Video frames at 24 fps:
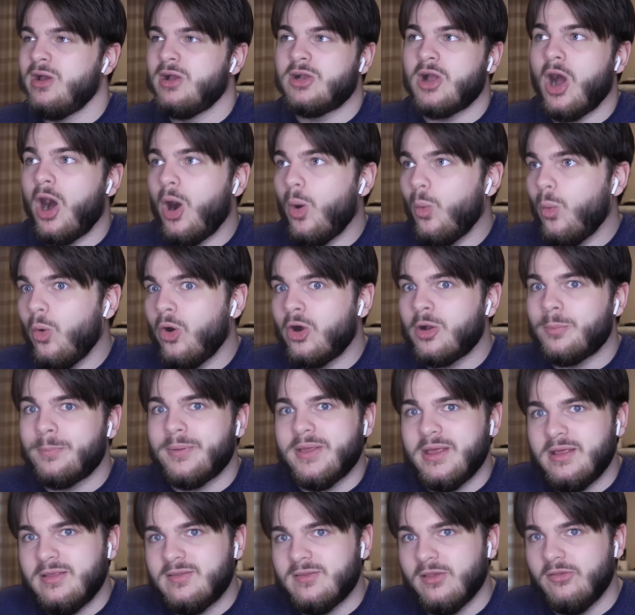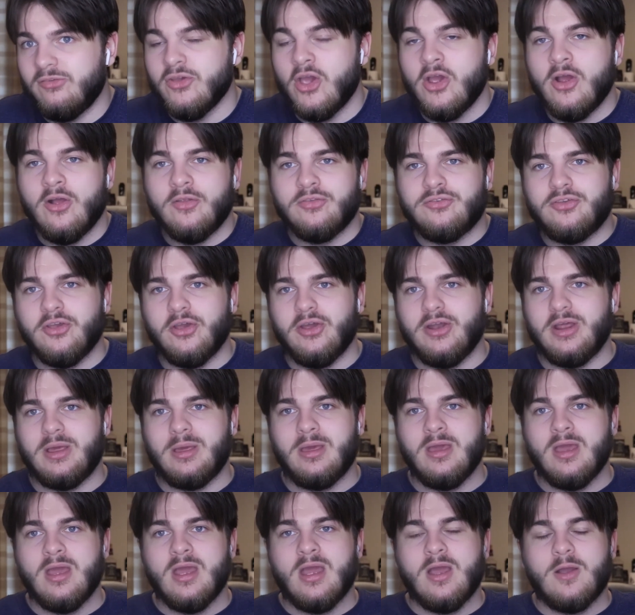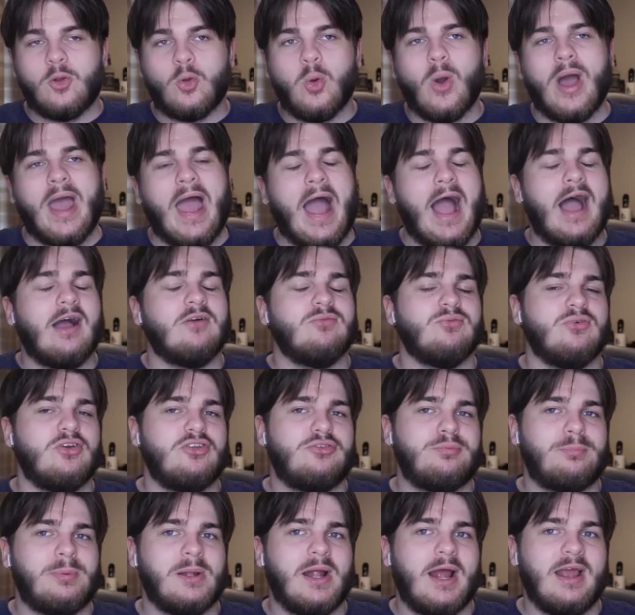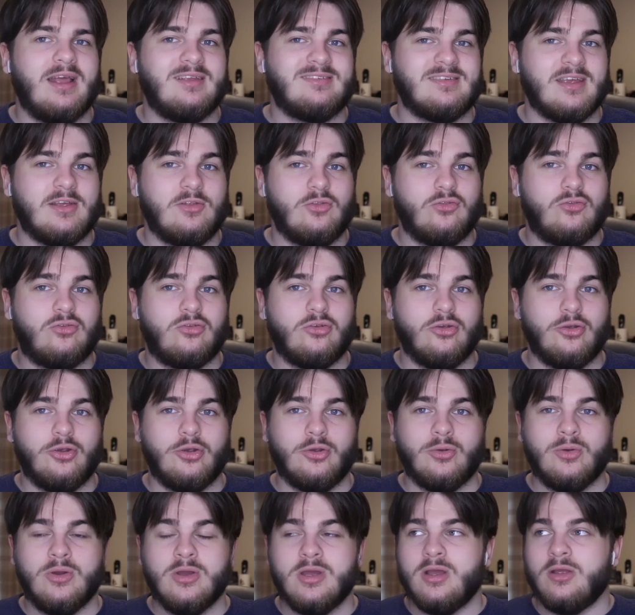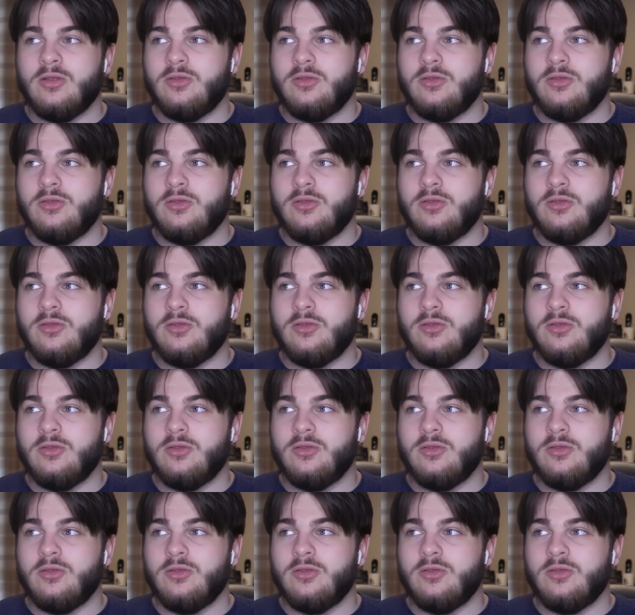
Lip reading: Carl Walker-Peters, turning quite average players into,